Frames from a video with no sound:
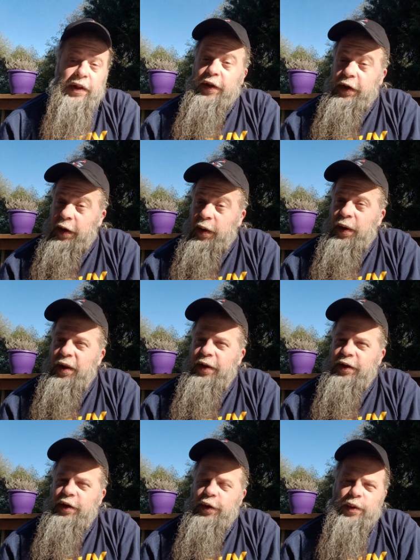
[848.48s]
You know what?
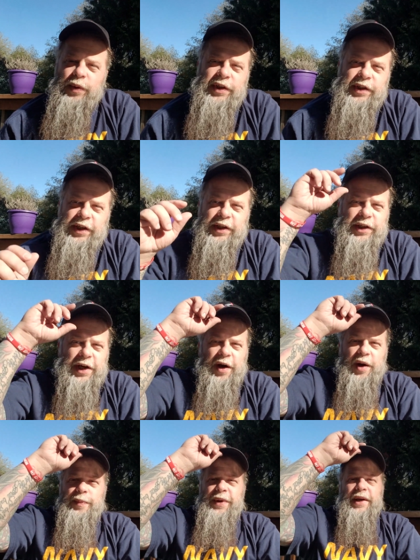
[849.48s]
The new
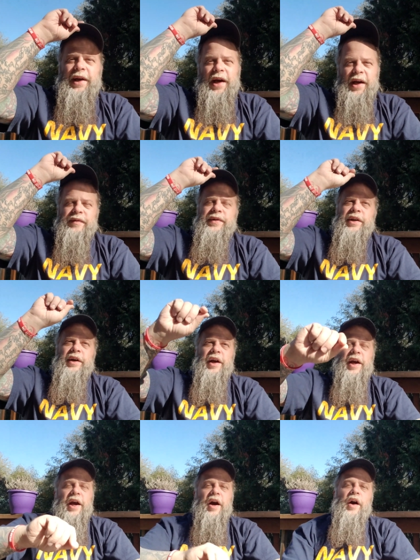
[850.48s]
CJRB knives
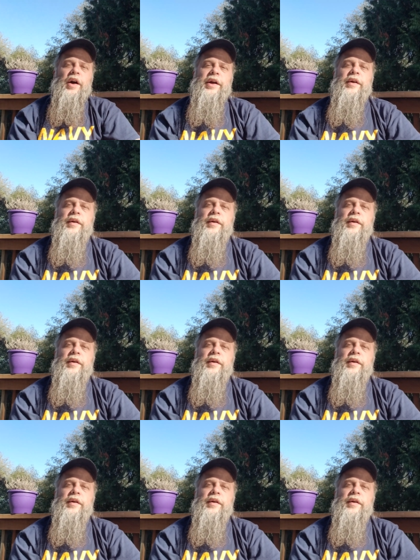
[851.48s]
are